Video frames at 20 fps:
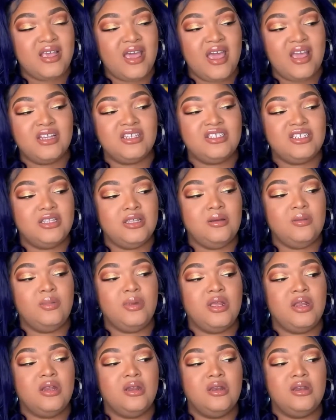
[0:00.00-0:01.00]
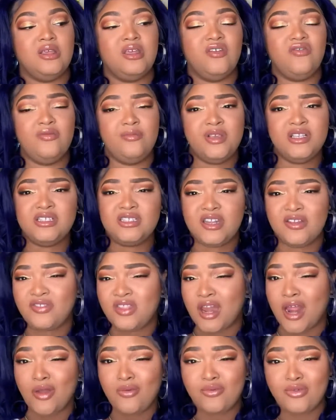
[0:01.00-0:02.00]
actually been giving me stuff
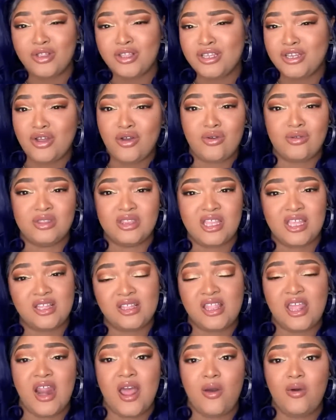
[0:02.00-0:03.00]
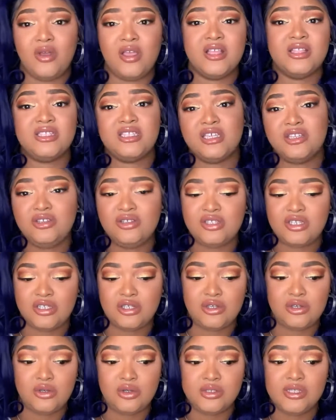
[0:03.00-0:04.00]
that I really don't think that I'll continue to
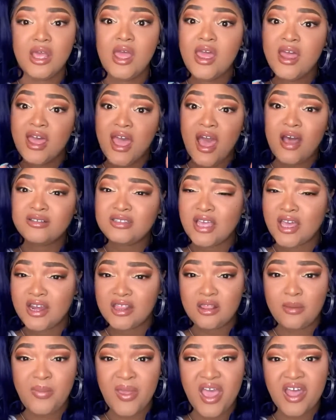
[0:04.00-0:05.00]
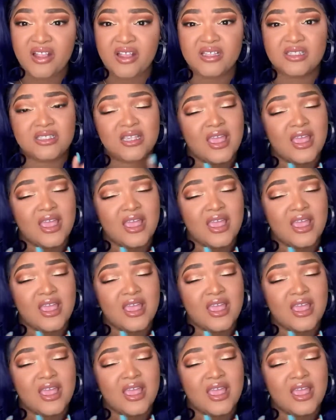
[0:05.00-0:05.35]
use outside of the palettes.